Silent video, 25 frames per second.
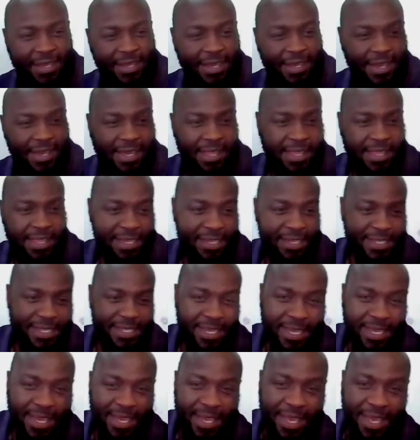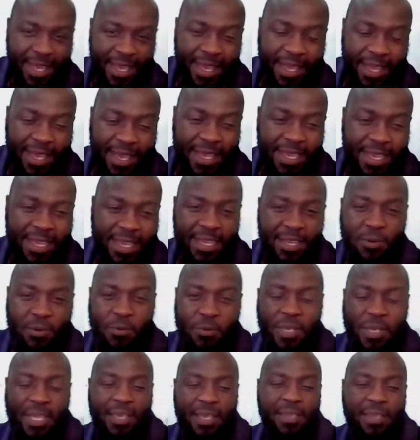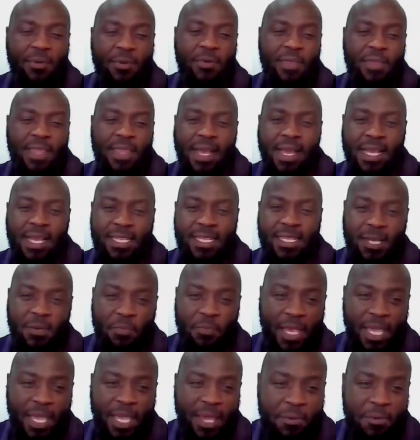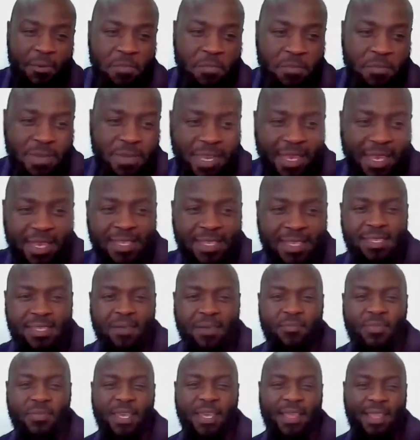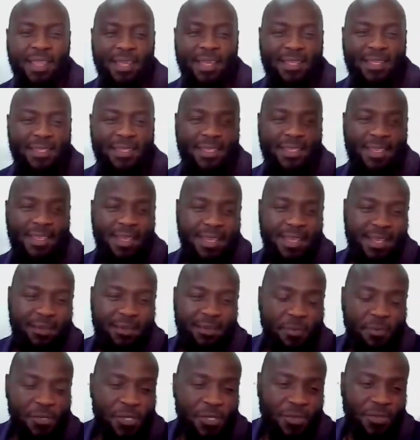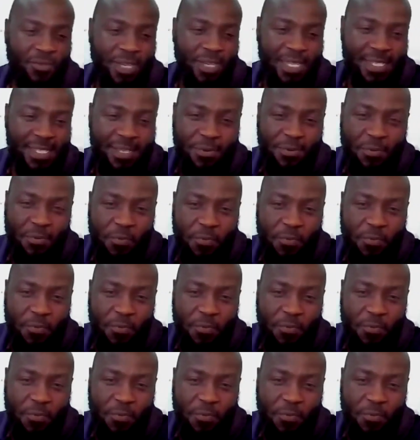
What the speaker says: that the catch-up game is something that most of us